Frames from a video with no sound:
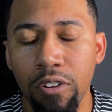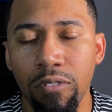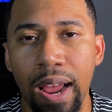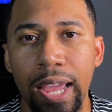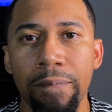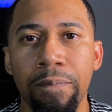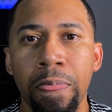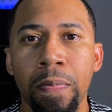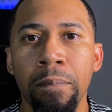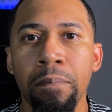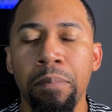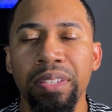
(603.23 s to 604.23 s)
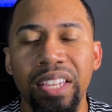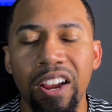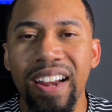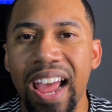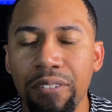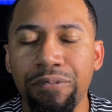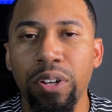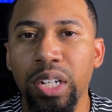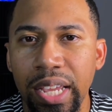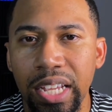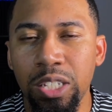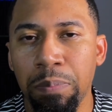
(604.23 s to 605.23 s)
right? But they're not
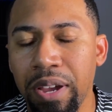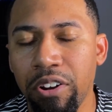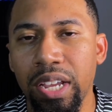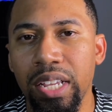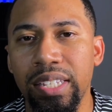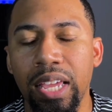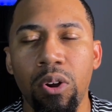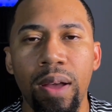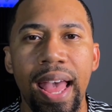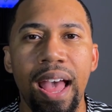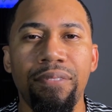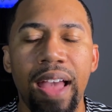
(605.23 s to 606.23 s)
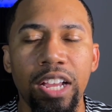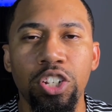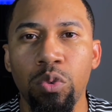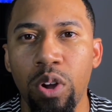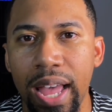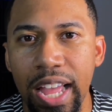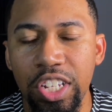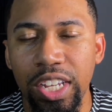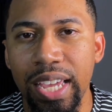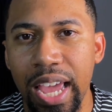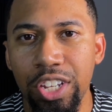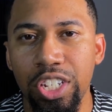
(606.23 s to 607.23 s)
fully experienced. They don't have actual
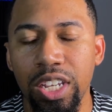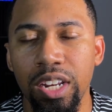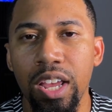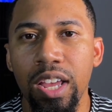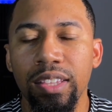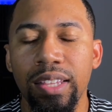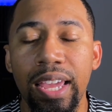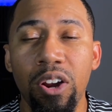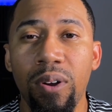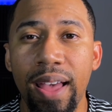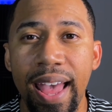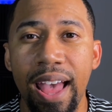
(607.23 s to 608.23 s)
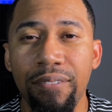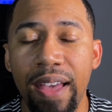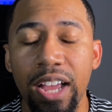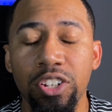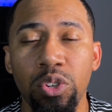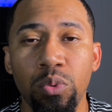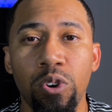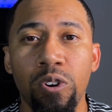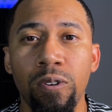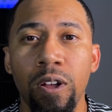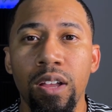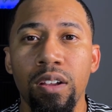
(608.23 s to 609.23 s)
education. They don't have
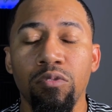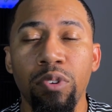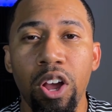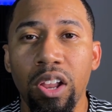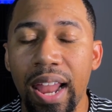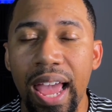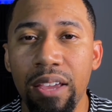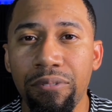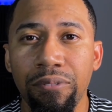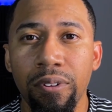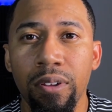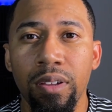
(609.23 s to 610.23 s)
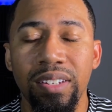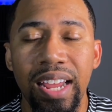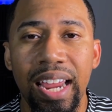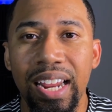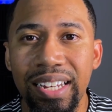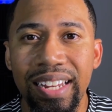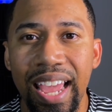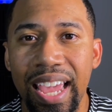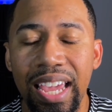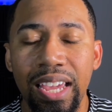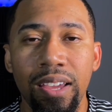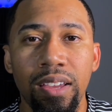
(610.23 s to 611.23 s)
actual real life,
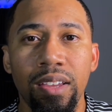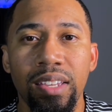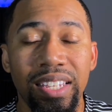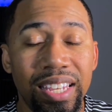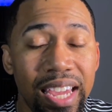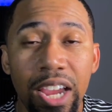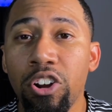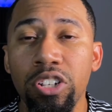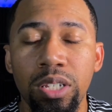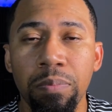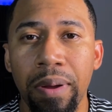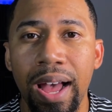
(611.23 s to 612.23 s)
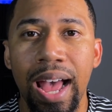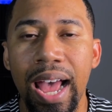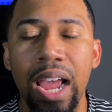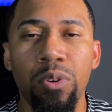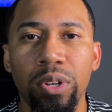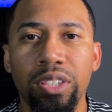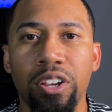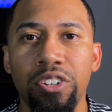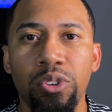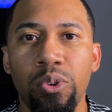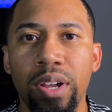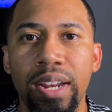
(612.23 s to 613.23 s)
day-to-day years behind what they're
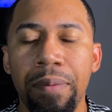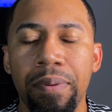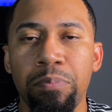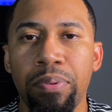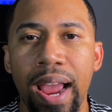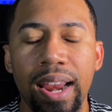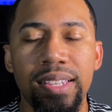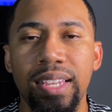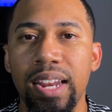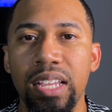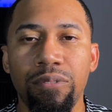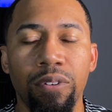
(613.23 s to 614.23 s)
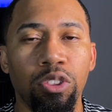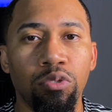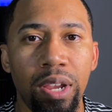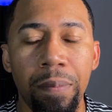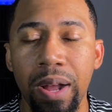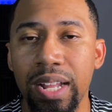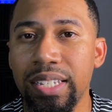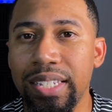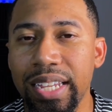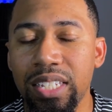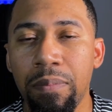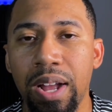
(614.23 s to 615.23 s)
doing. They've been practicing this for 3 months,
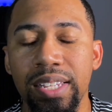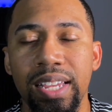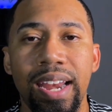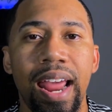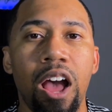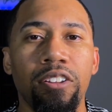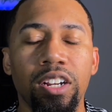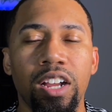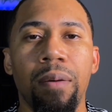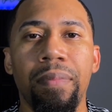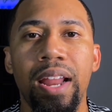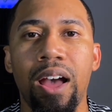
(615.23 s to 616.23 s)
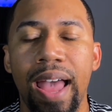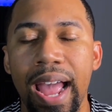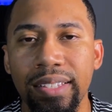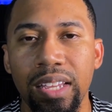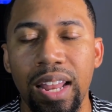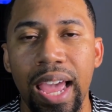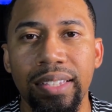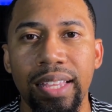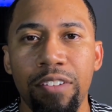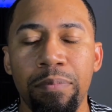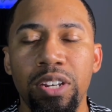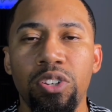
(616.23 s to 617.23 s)
6 months, and now they're coming out acting like
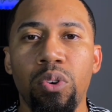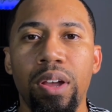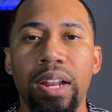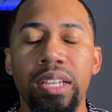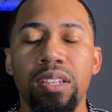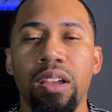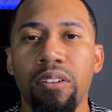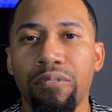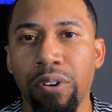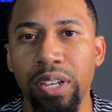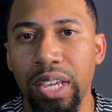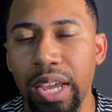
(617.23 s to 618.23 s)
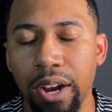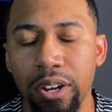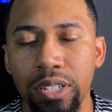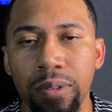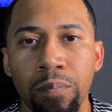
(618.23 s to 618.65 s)
they've been doing this for years.